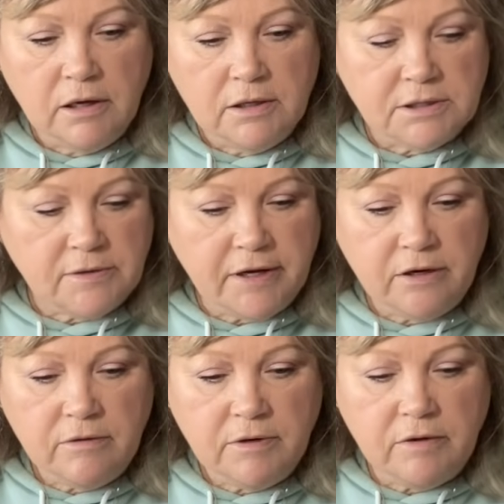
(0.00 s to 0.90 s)
So
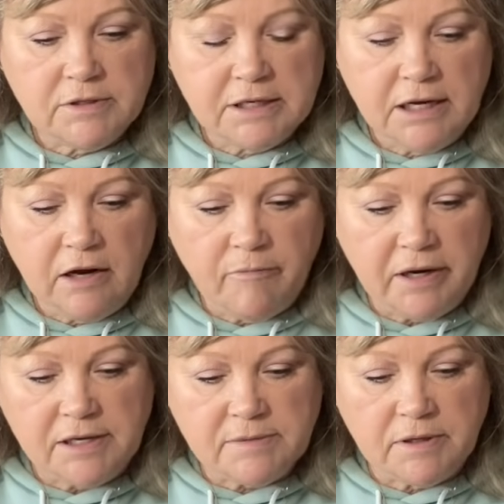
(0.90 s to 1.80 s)
I was gonna have my
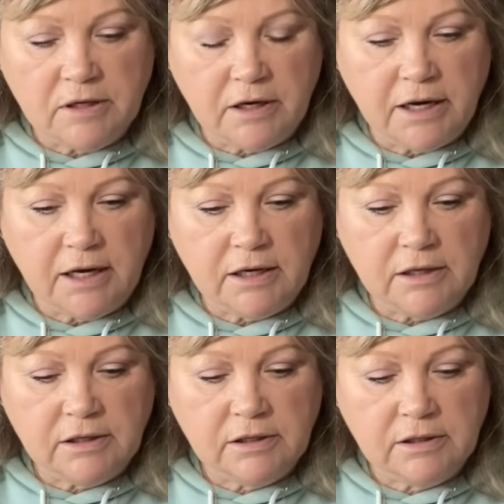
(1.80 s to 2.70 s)
husband look at
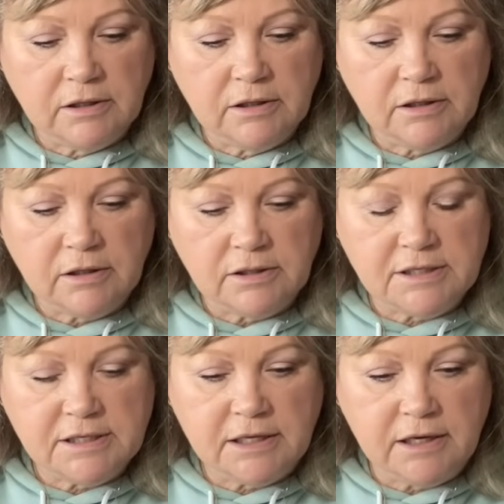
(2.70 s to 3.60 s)
it and
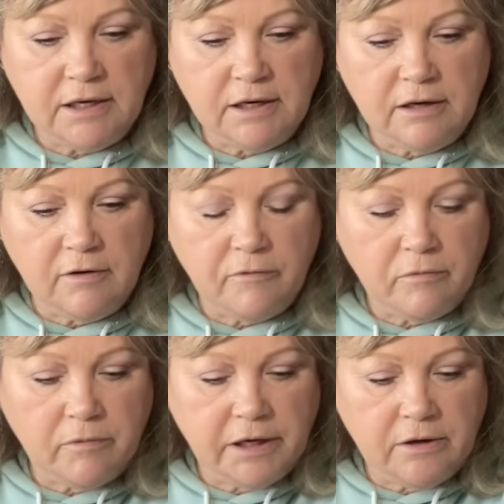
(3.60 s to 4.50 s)
see if
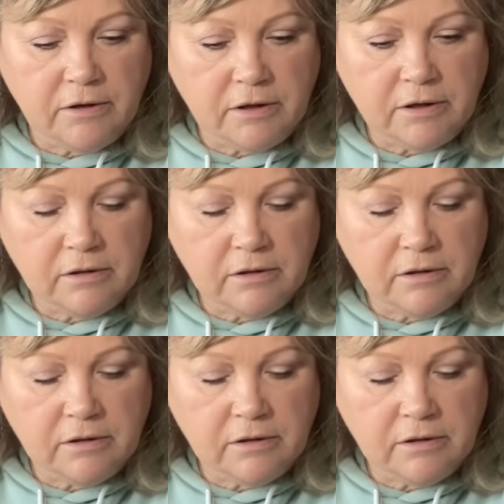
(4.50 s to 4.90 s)
we could,